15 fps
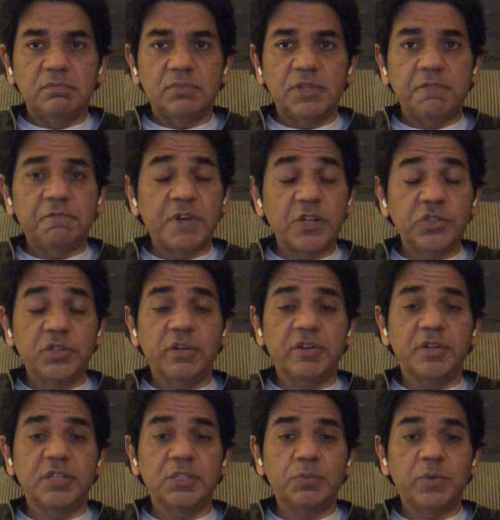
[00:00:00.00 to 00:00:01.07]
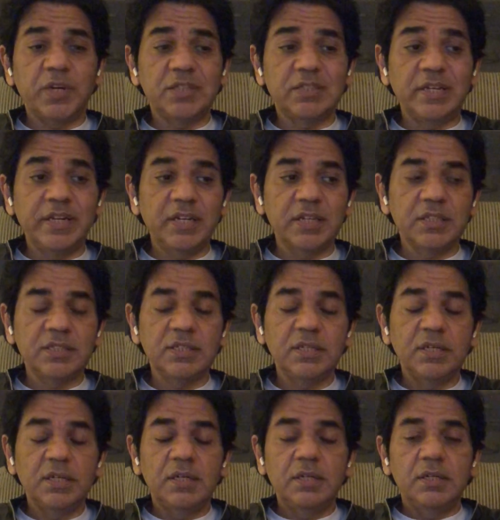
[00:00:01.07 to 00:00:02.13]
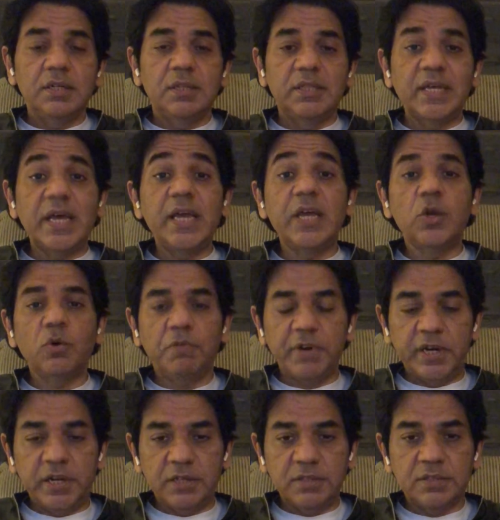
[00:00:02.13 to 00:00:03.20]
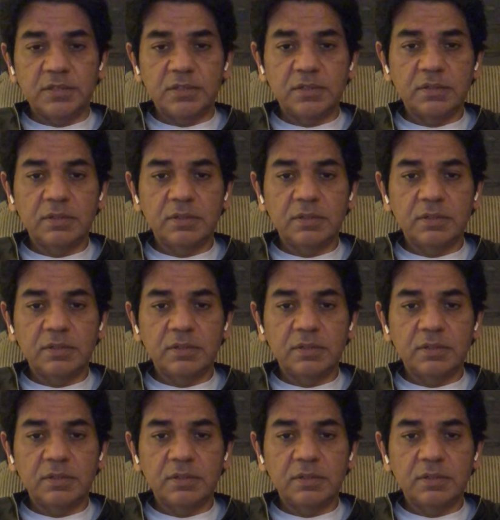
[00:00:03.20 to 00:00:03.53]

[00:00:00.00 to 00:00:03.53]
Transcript: They're functionaries, whereas leaders, they're innovators.